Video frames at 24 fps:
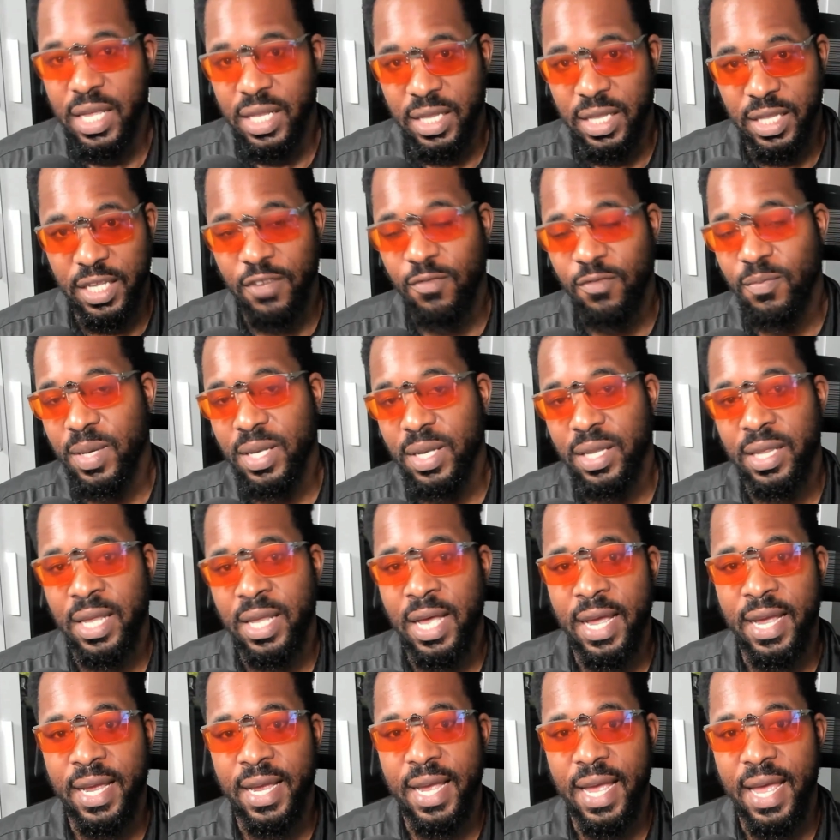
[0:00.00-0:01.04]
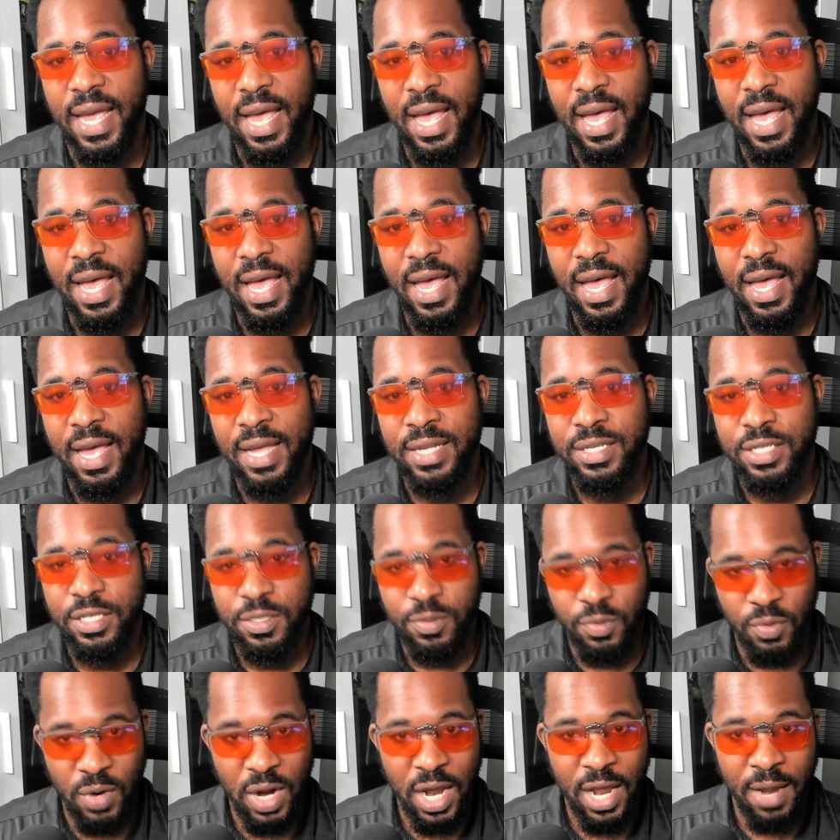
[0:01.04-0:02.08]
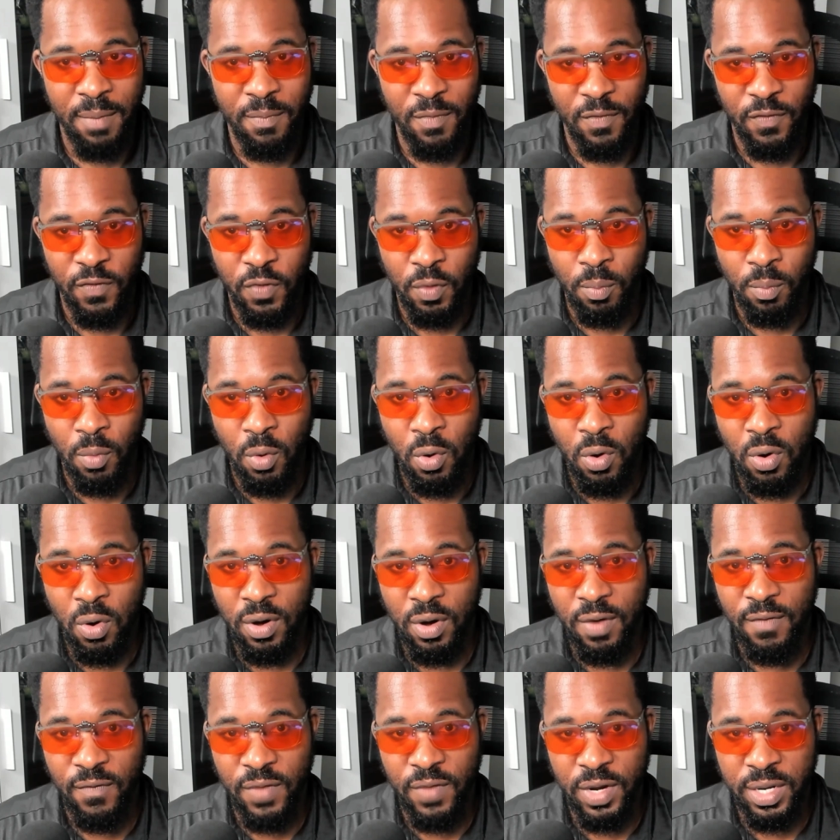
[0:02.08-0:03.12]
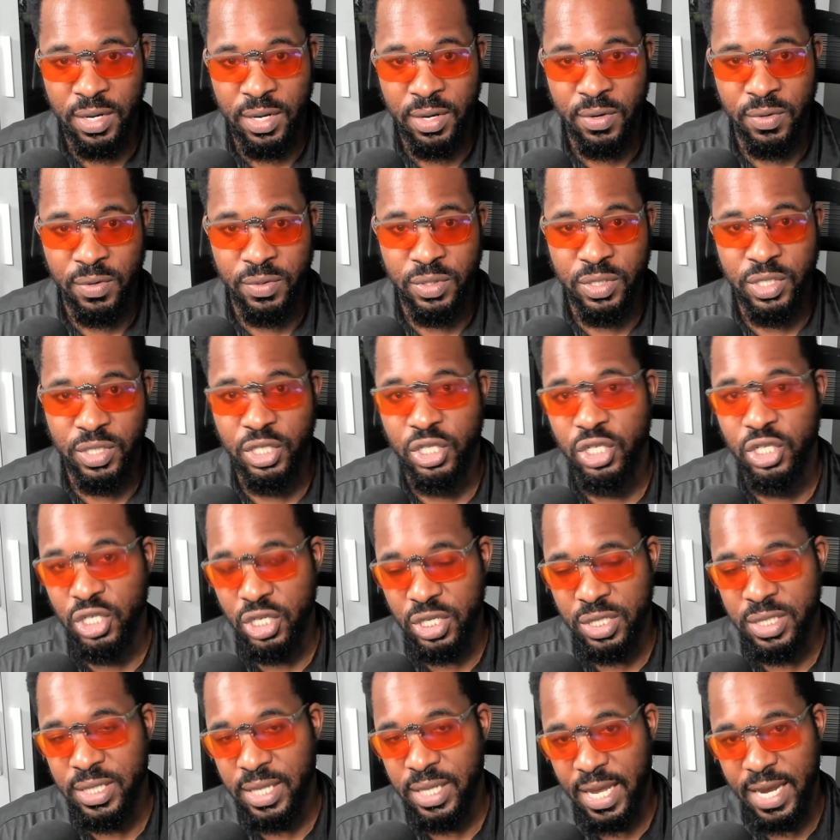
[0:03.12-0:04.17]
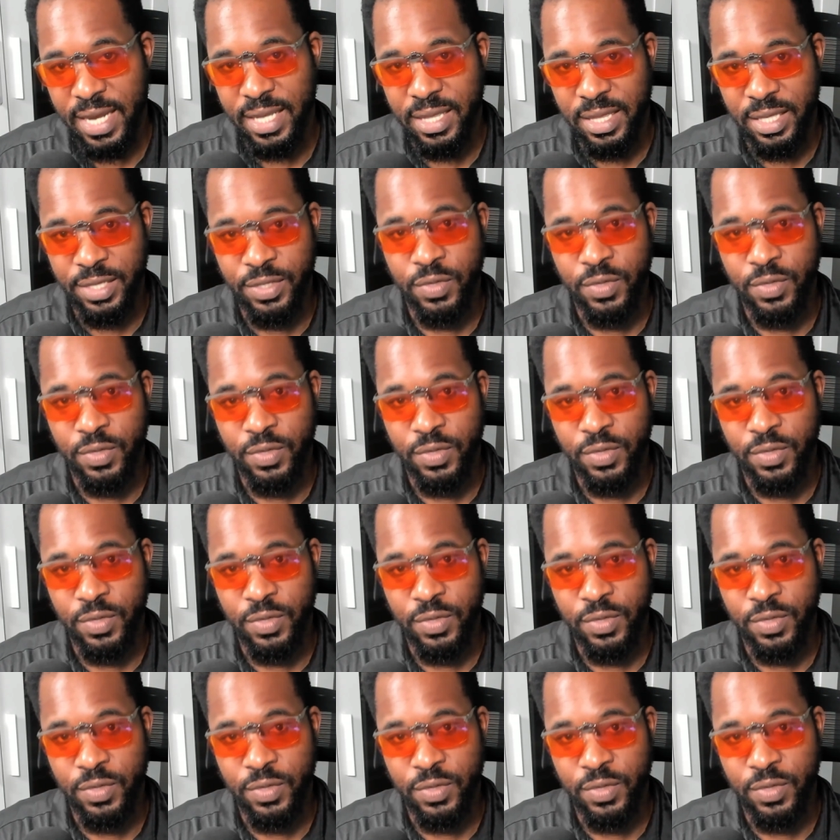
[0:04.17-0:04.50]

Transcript: leave me a like and subscribe for more videos just like this